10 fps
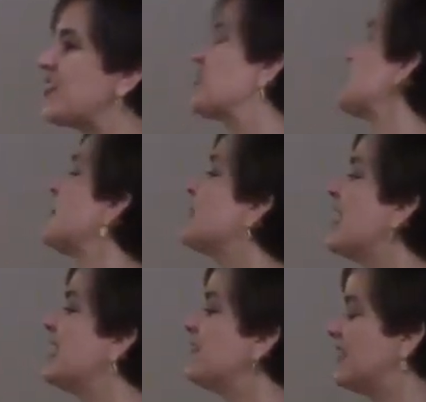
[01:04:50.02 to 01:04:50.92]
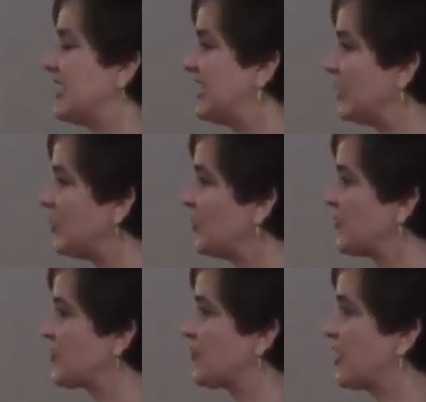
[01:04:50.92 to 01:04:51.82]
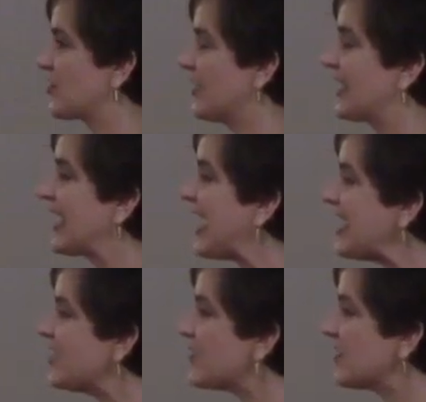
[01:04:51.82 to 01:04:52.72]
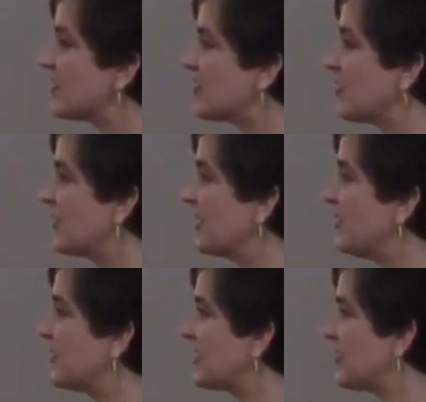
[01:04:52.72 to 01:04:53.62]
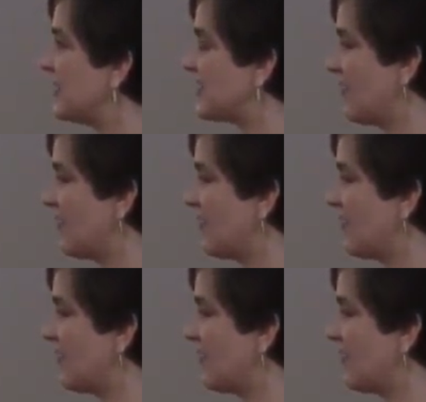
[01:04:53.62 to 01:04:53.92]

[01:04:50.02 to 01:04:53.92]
there's some kind of a guild structure and i hate using the term guild because it makes